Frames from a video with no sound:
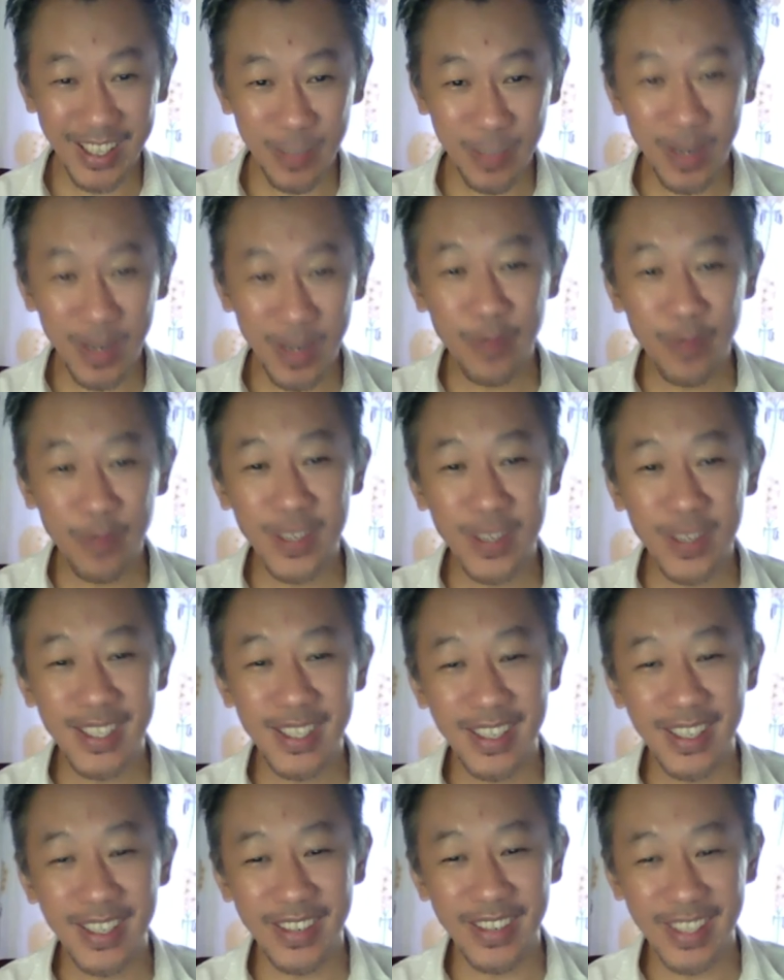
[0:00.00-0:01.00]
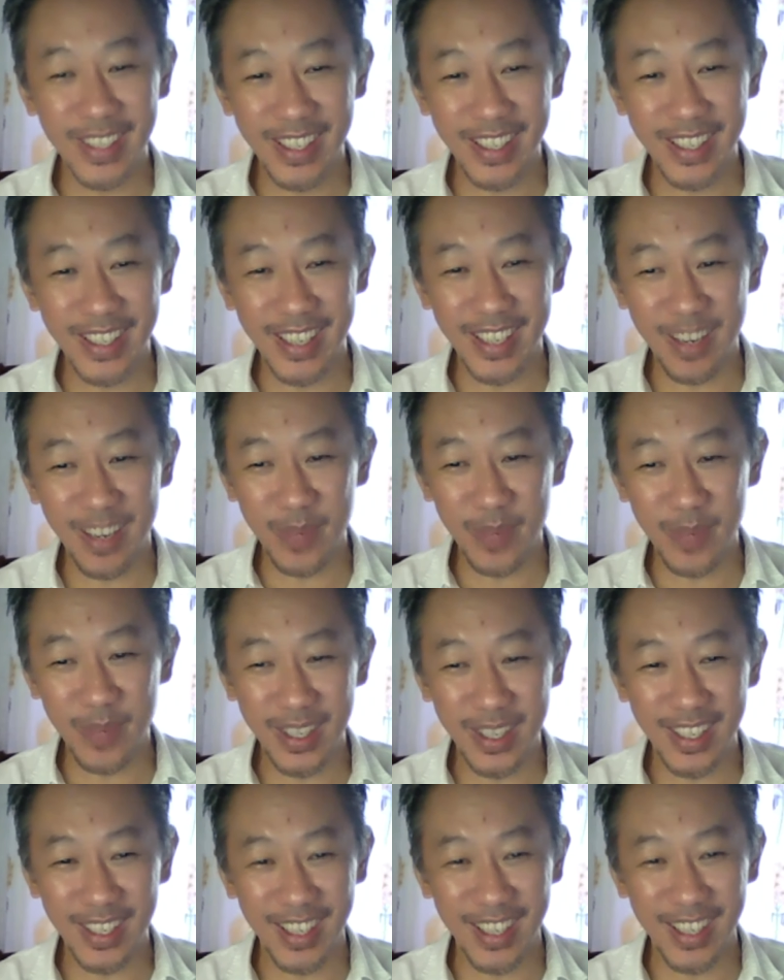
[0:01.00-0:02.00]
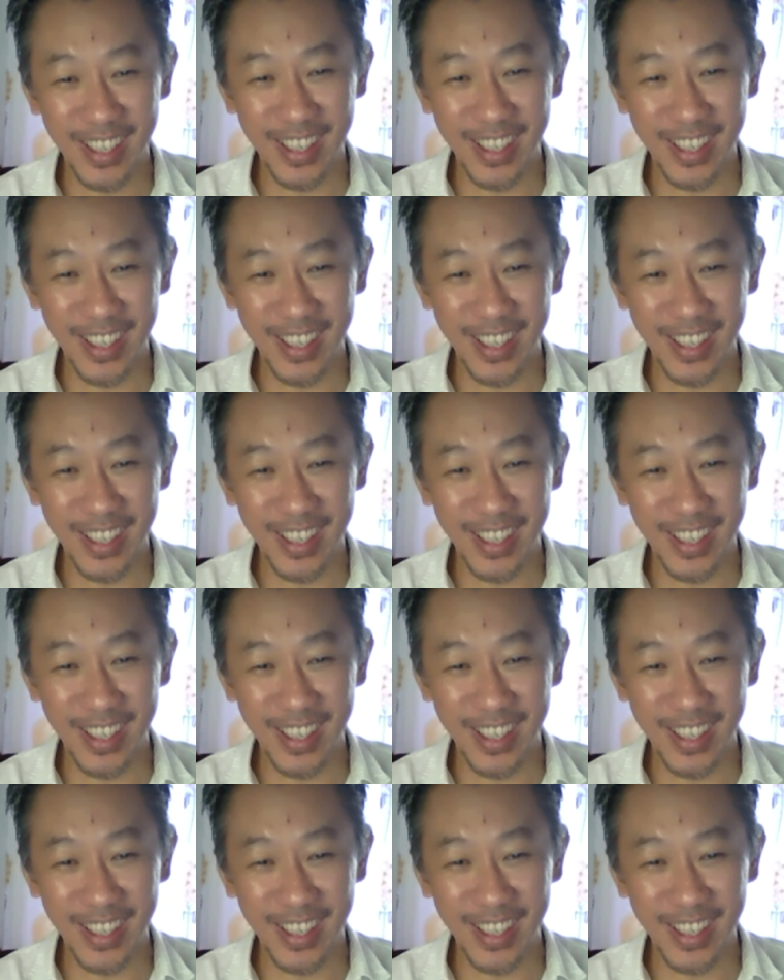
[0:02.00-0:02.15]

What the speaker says: manifested on the third dimension.